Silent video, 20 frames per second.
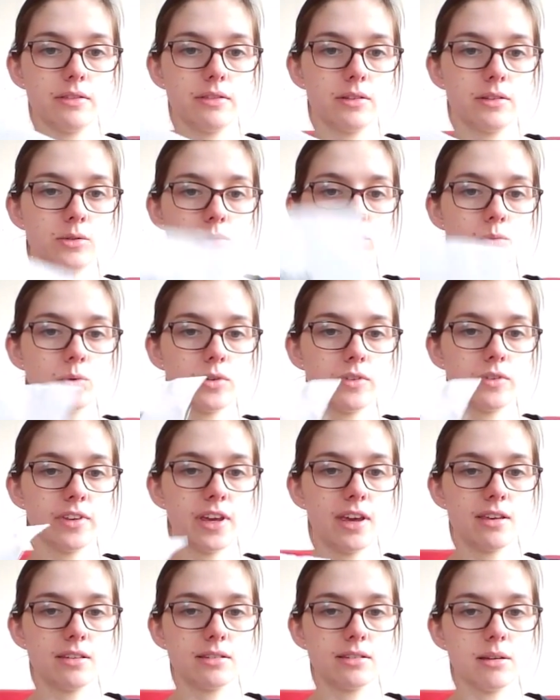this was one of the
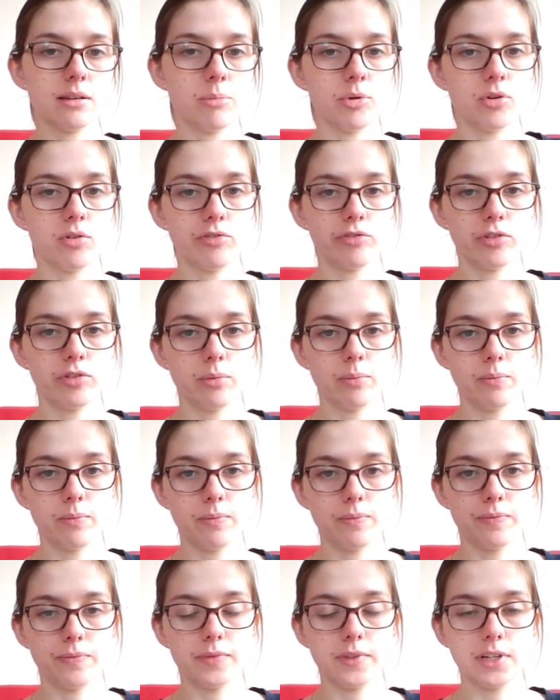kits I bought
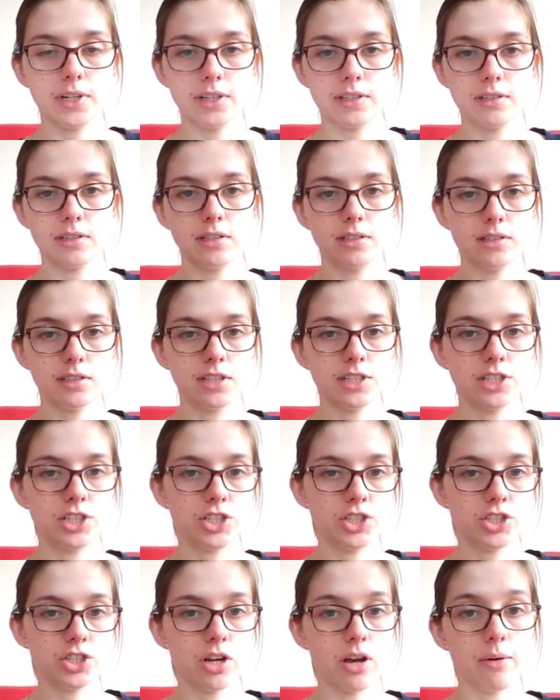from the Knitting and
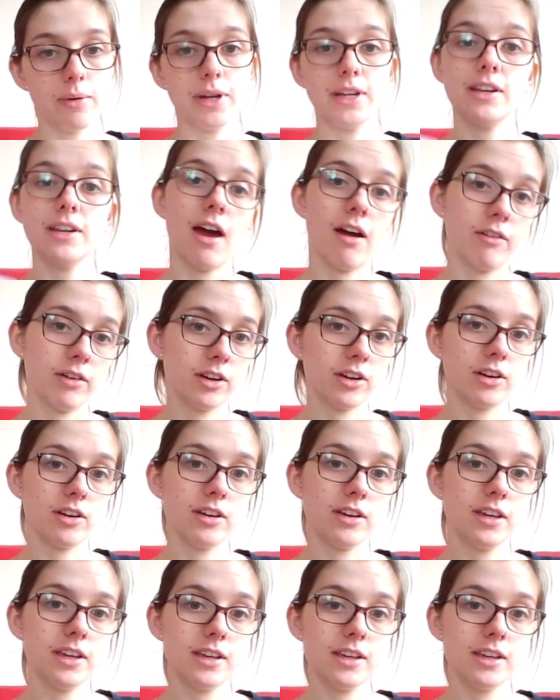Stitching show in Harrogate